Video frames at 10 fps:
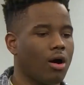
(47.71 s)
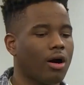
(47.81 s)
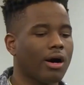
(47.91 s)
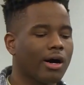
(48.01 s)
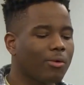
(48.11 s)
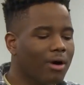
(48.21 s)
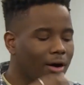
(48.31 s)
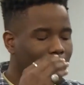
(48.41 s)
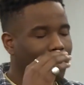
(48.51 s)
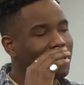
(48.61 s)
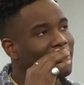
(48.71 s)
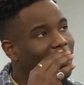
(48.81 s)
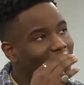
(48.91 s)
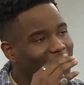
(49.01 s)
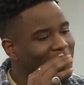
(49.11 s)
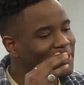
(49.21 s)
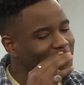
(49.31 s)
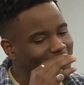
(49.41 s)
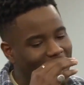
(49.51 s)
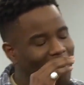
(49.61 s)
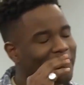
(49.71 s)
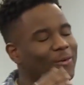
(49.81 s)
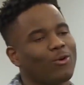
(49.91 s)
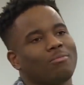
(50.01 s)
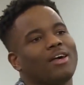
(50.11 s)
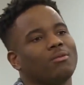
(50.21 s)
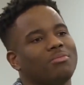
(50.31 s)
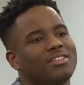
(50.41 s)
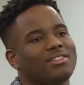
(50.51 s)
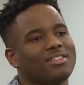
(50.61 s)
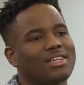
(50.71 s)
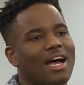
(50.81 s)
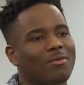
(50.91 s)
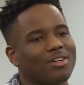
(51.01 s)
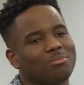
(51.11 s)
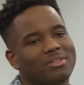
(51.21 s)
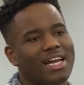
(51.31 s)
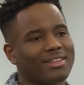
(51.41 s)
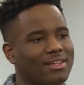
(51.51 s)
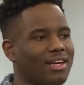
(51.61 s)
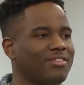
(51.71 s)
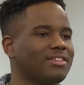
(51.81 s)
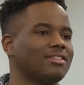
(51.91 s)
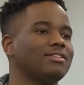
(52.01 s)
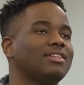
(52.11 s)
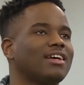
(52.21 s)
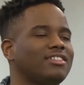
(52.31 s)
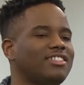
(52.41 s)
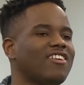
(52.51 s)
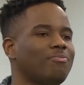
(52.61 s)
Uh, well, in all honesty, I want to own my own business. I want to be like the next next Jeff